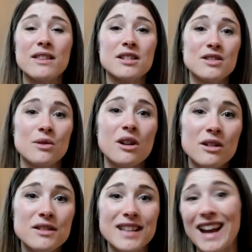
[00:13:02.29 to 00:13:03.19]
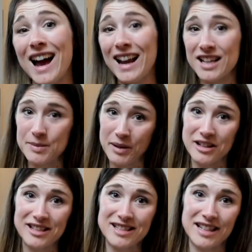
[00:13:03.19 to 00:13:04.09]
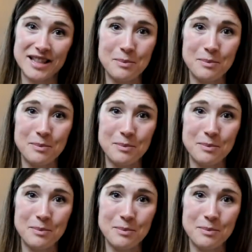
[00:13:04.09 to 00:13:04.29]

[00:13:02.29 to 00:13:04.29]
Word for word: the struggles that I experienced in the